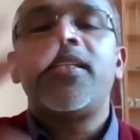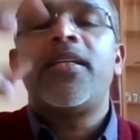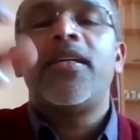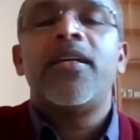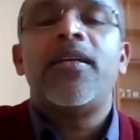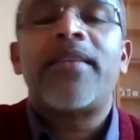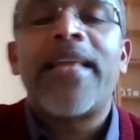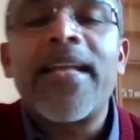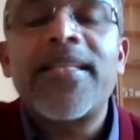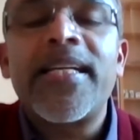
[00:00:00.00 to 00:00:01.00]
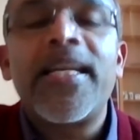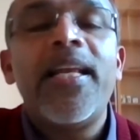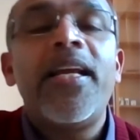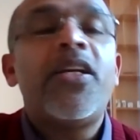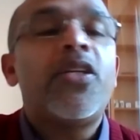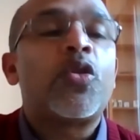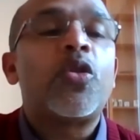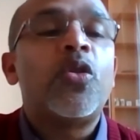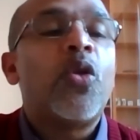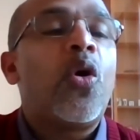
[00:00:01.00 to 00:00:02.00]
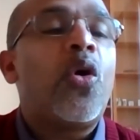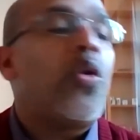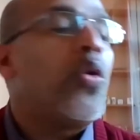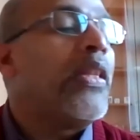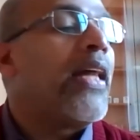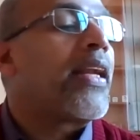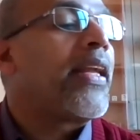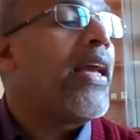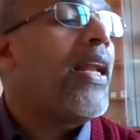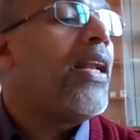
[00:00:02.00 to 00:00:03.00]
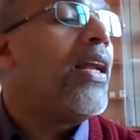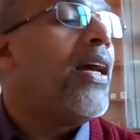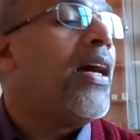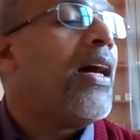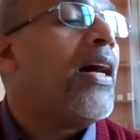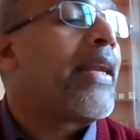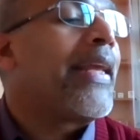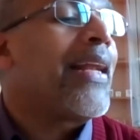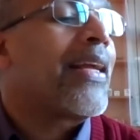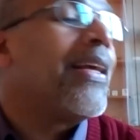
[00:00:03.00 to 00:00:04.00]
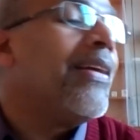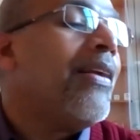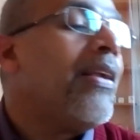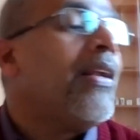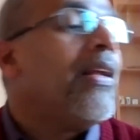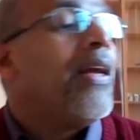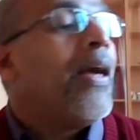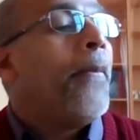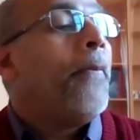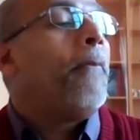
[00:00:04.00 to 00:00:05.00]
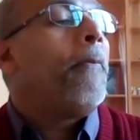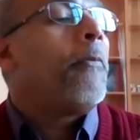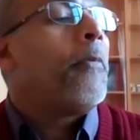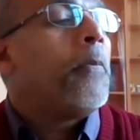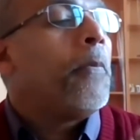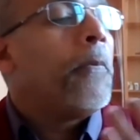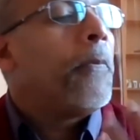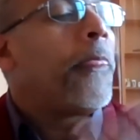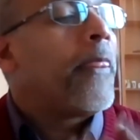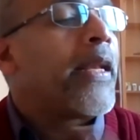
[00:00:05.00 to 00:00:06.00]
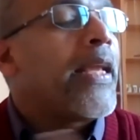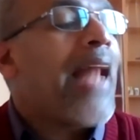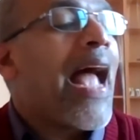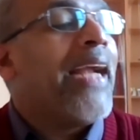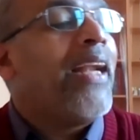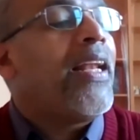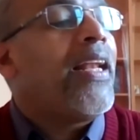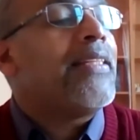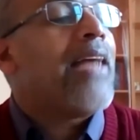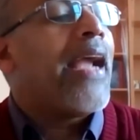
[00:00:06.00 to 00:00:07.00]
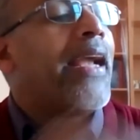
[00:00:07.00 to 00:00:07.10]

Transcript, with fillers: uh, theoretically should know the real, uh, real, um, real ideal,